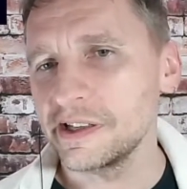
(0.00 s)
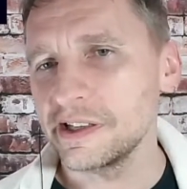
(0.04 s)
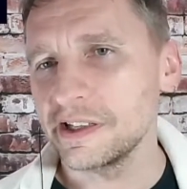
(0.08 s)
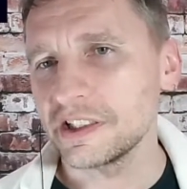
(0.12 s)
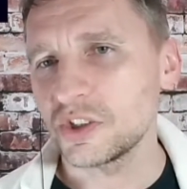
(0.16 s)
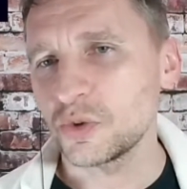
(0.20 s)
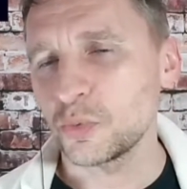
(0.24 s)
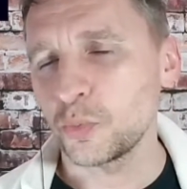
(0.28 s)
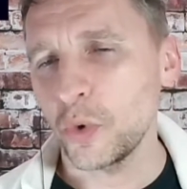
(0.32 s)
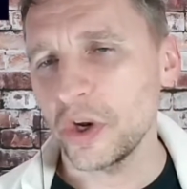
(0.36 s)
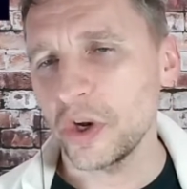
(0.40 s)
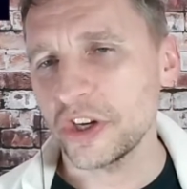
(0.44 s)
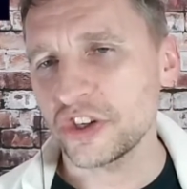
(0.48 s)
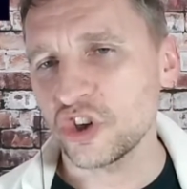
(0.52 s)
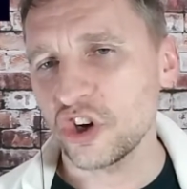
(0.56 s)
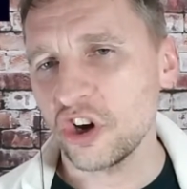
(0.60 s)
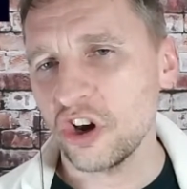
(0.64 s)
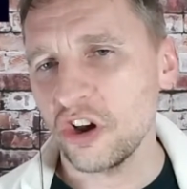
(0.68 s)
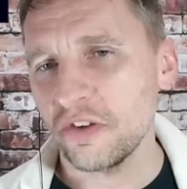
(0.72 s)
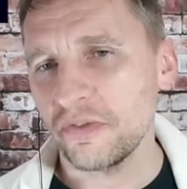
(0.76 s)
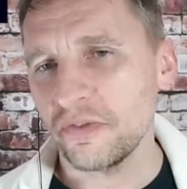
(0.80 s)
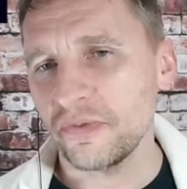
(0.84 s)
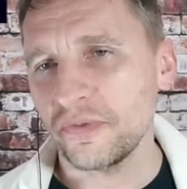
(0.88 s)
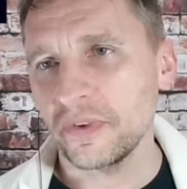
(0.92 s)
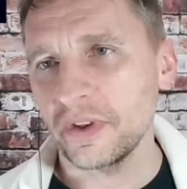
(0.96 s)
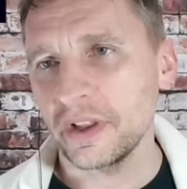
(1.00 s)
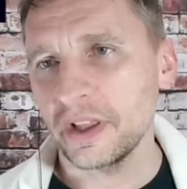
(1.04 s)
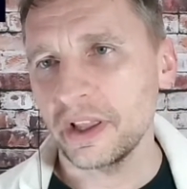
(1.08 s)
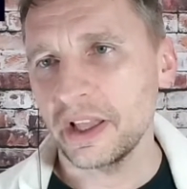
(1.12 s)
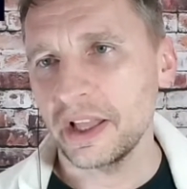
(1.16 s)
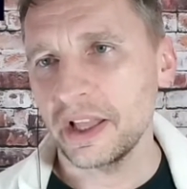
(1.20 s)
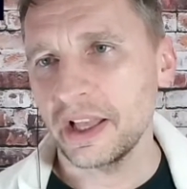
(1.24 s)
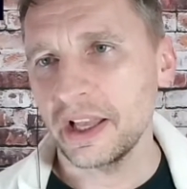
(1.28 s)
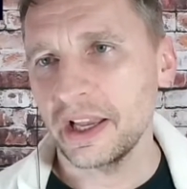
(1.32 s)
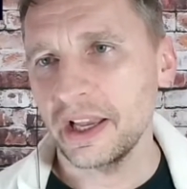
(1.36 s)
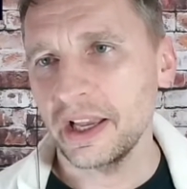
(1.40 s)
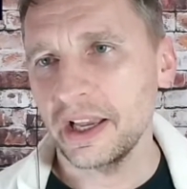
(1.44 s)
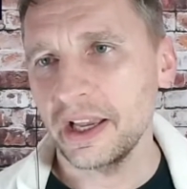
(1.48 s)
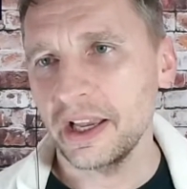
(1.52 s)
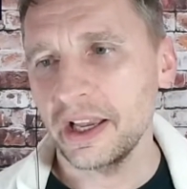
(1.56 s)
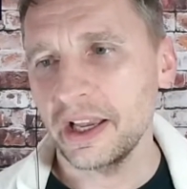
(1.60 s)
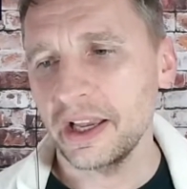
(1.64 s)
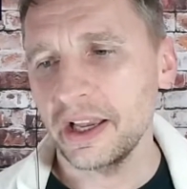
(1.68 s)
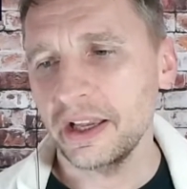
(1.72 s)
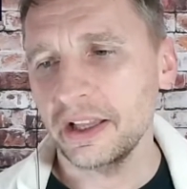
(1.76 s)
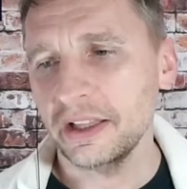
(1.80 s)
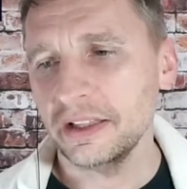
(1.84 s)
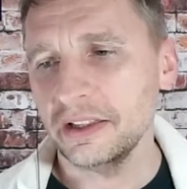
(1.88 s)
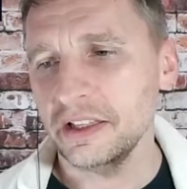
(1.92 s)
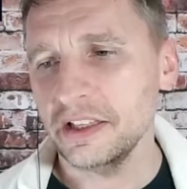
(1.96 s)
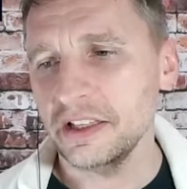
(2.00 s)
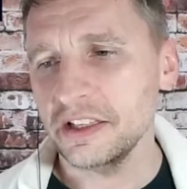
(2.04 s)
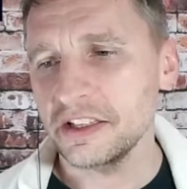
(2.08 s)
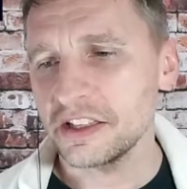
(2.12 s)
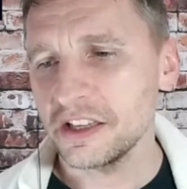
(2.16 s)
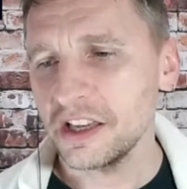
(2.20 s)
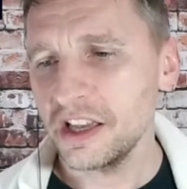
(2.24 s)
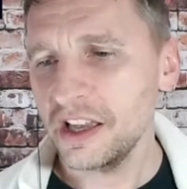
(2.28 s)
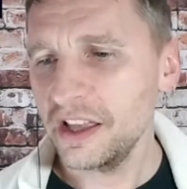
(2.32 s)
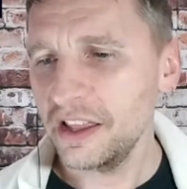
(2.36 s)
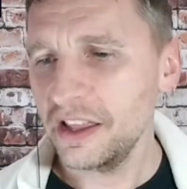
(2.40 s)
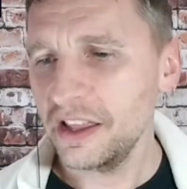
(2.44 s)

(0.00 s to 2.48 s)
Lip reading: switch off. Lisa,